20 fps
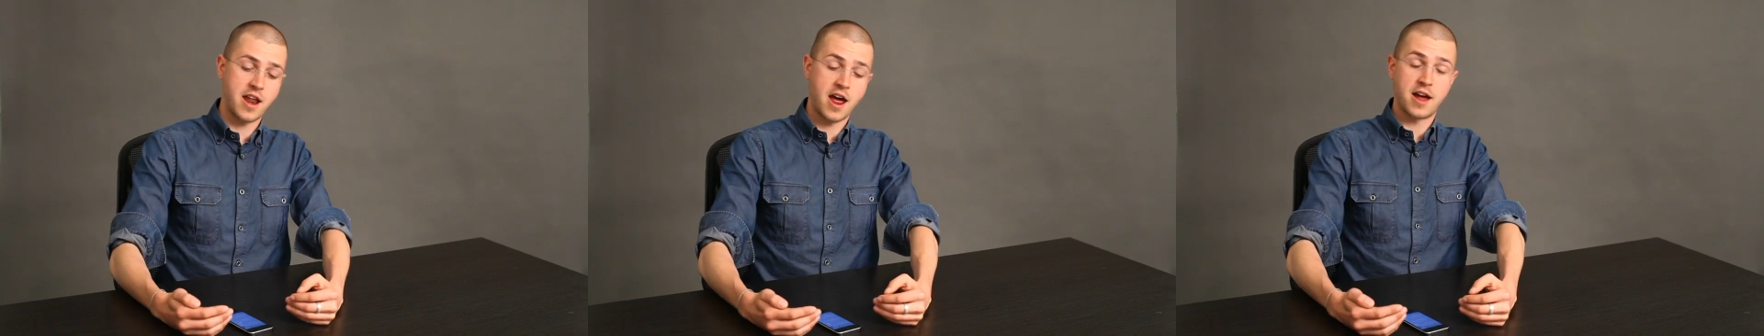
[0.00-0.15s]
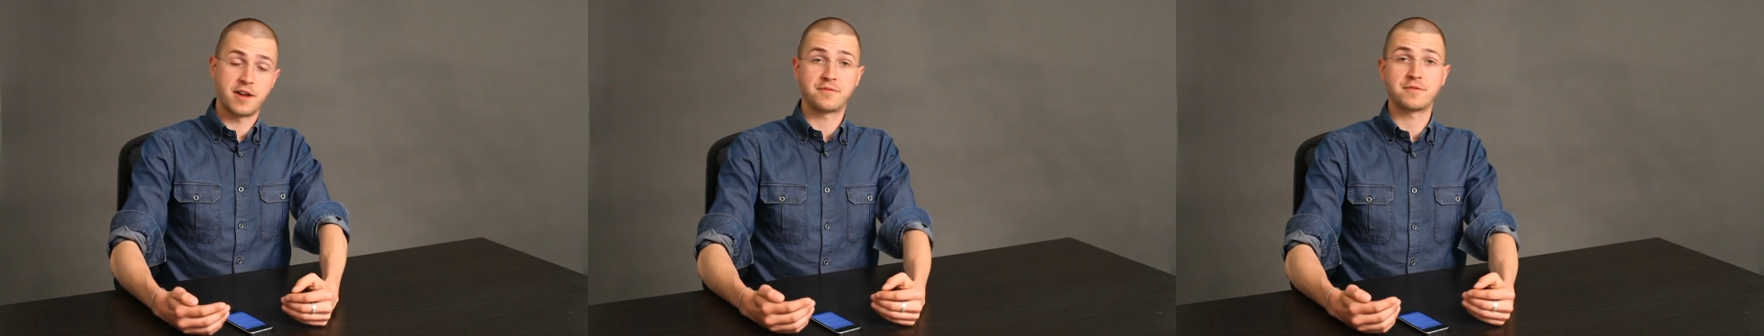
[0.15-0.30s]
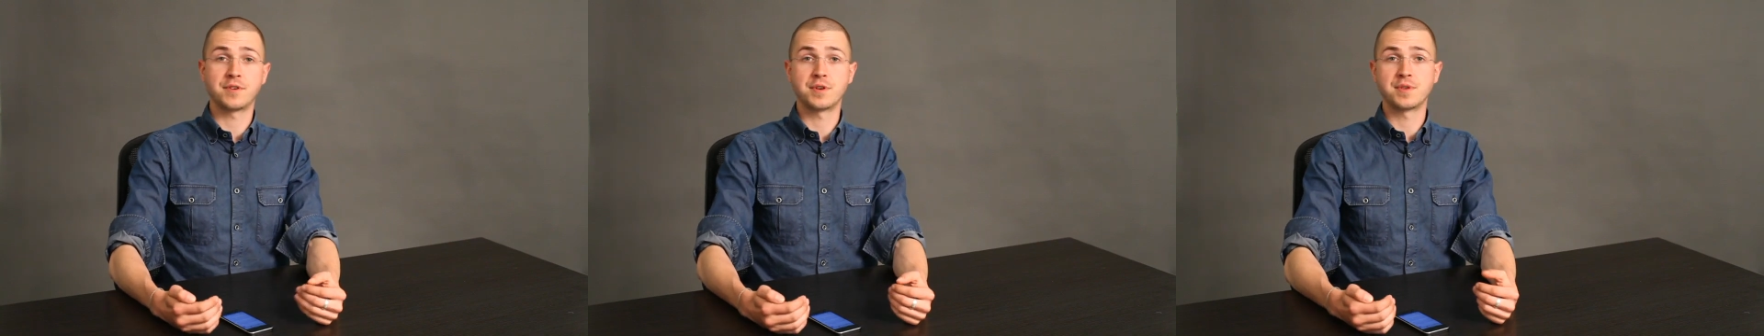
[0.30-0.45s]

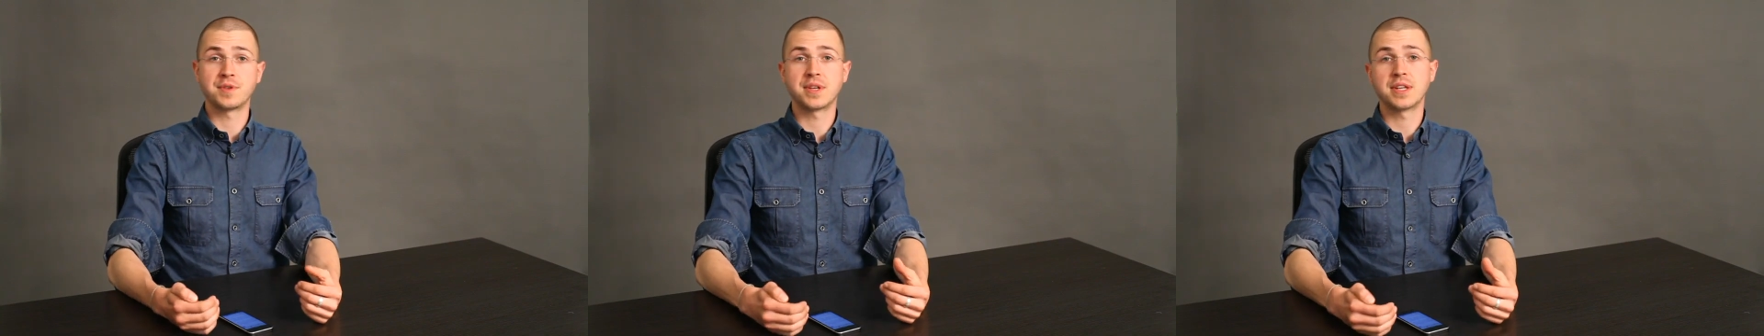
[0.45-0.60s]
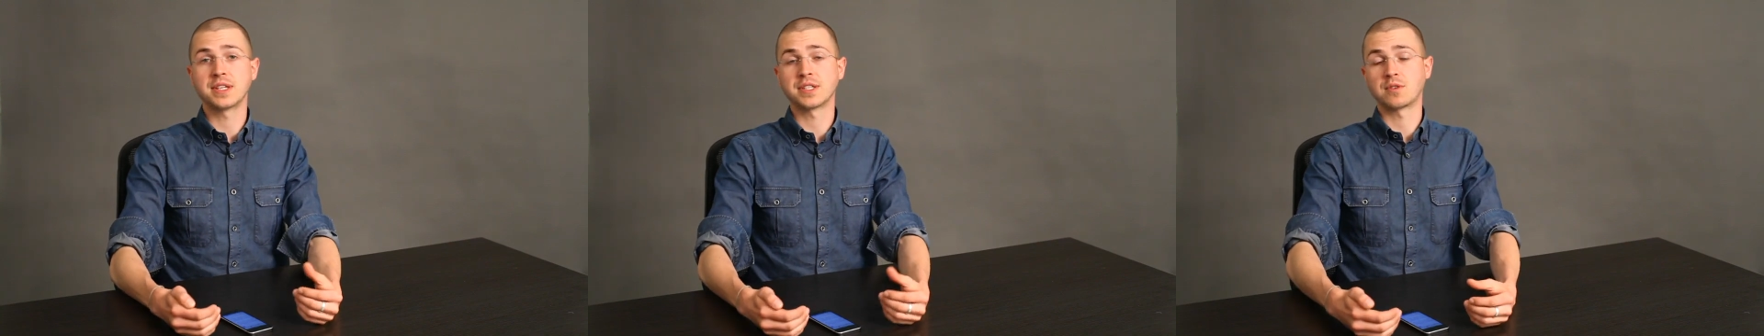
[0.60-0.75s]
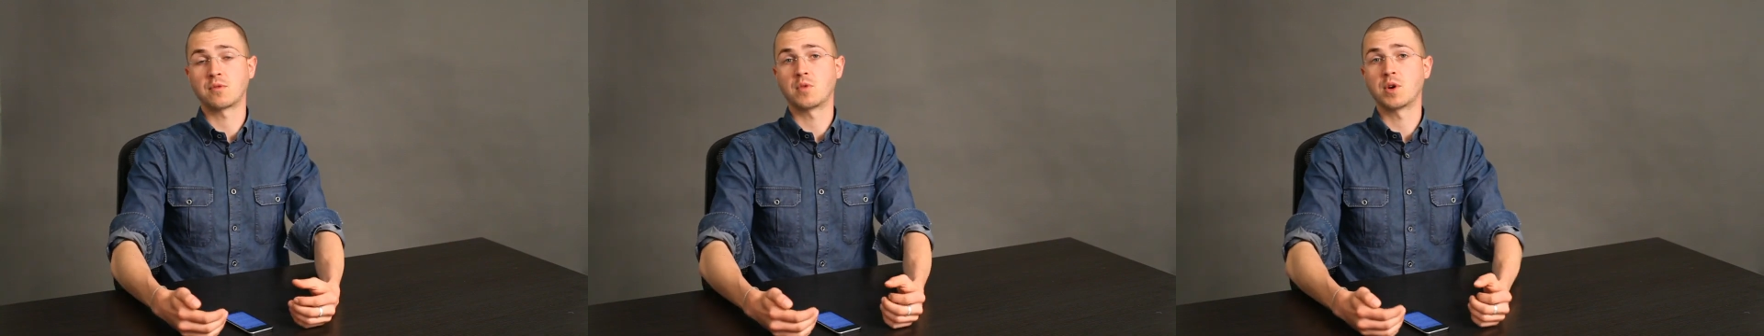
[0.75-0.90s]
iPhone
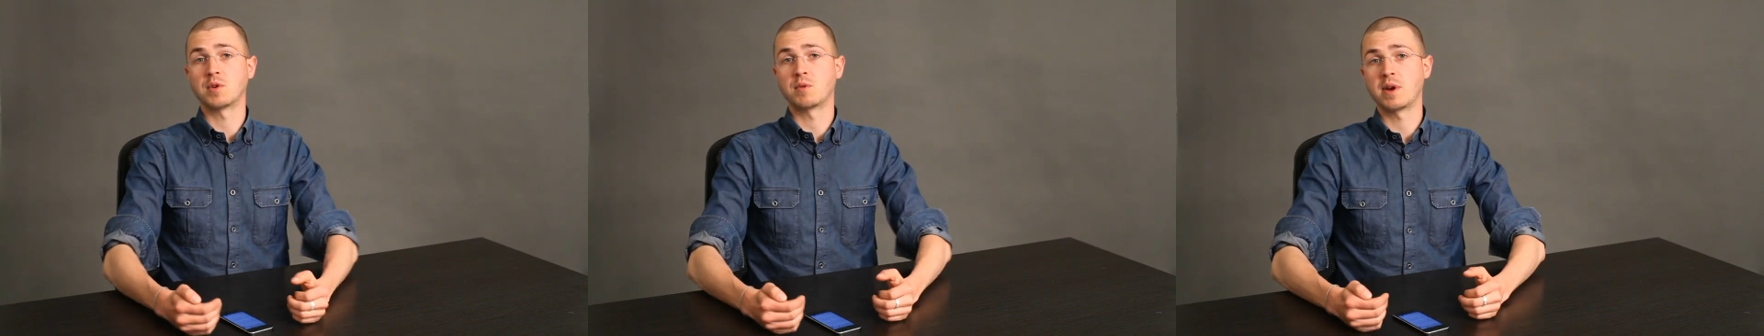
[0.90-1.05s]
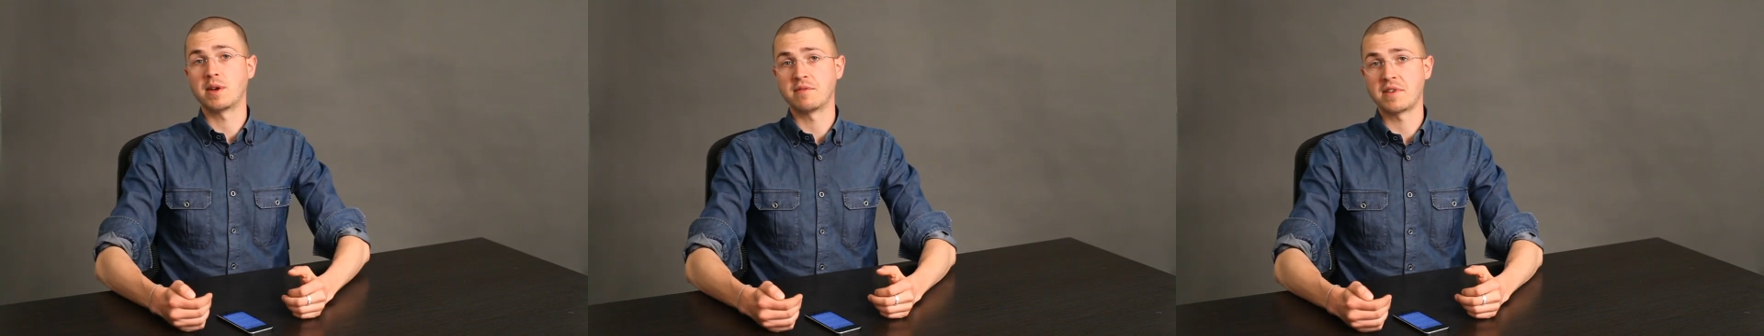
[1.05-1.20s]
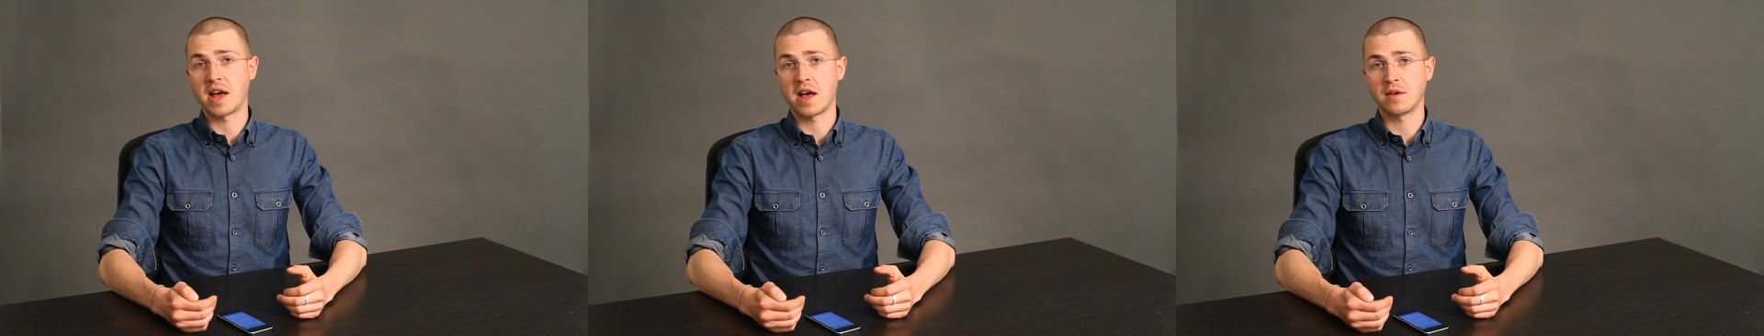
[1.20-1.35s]
is a
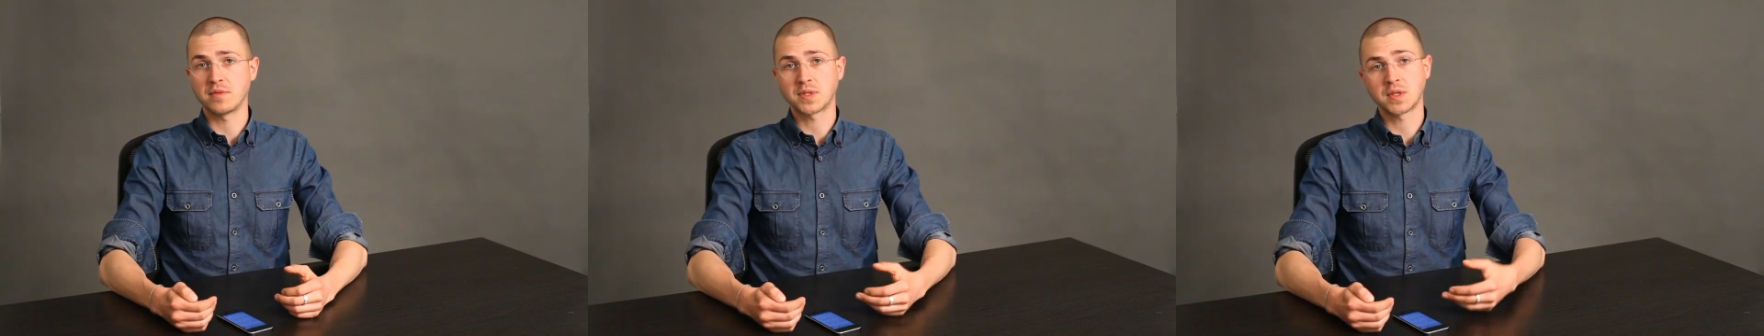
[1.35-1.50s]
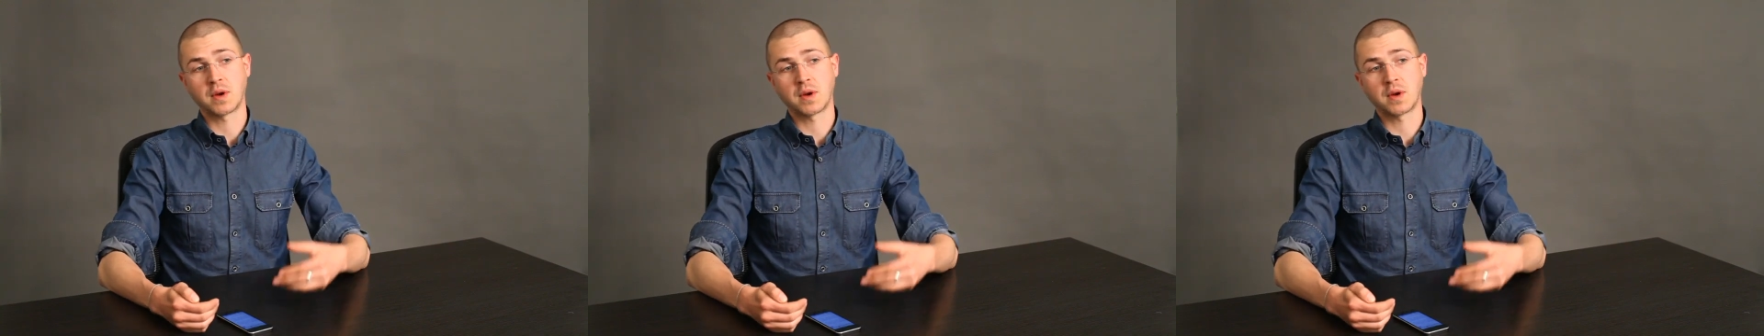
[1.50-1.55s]
one-way valve.